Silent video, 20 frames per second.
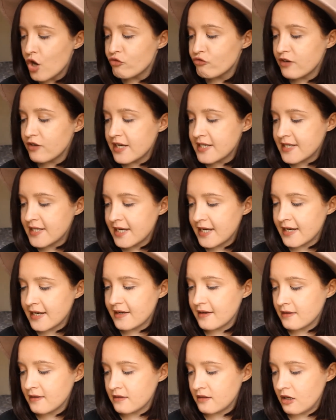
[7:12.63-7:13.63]

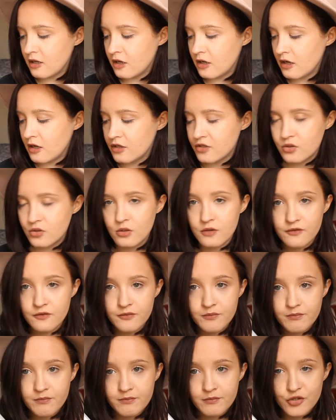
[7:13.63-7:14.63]
Reading the sort
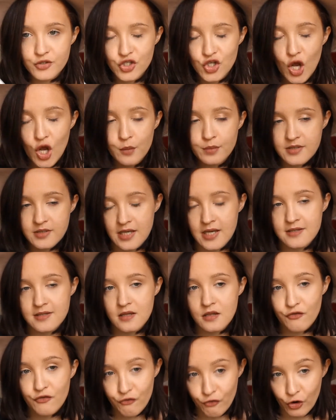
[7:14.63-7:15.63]
of synopsis
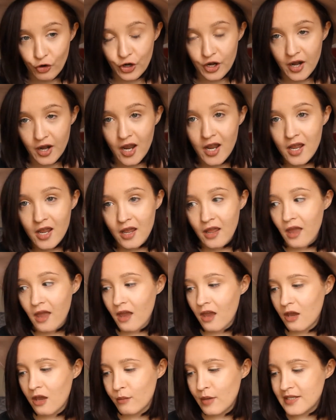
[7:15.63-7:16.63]
at the front,
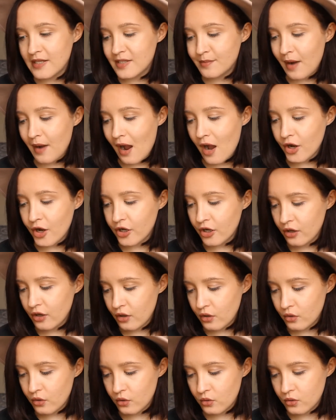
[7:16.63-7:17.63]
it's about a
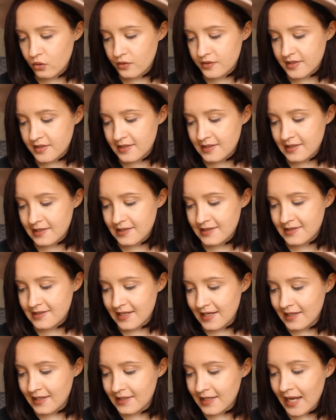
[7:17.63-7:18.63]
girl called
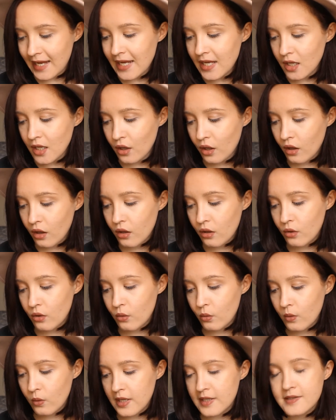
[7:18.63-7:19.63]
Zeely,
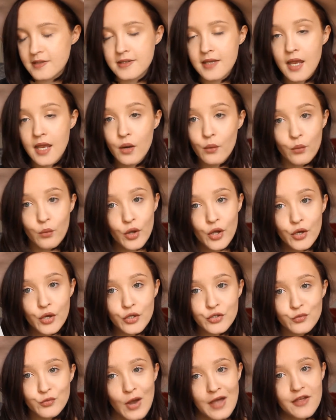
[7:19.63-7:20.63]
who is in a
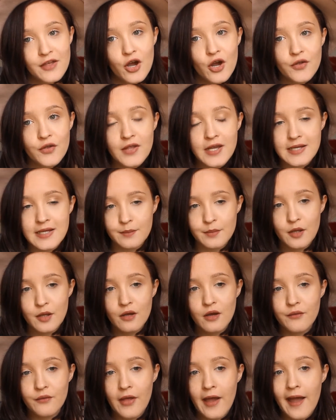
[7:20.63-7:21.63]
world where there are, I think,
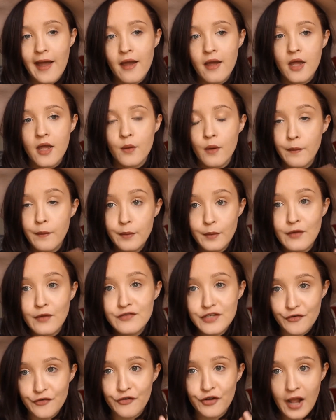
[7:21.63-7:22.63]
people
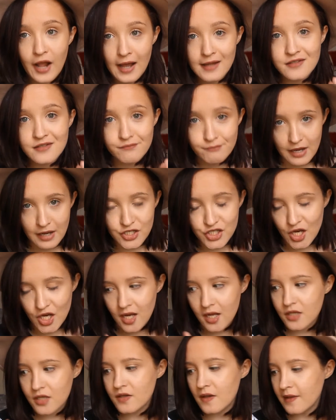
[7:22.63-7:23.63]
have different kinds of
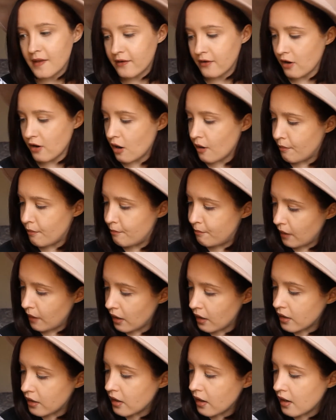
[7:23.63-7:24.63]
magic. So there are
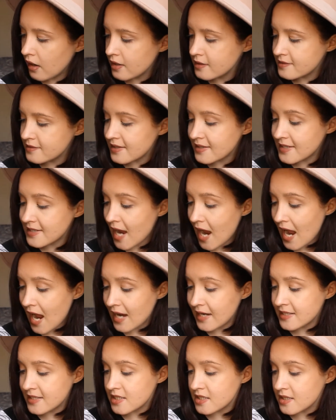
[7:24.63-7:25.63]
burners,
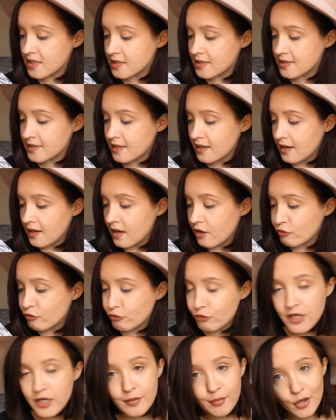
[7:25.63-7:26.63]
tiders,
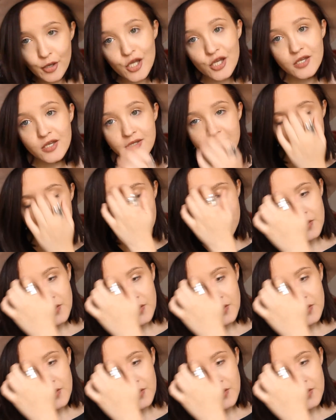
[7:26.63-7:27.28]
reapers,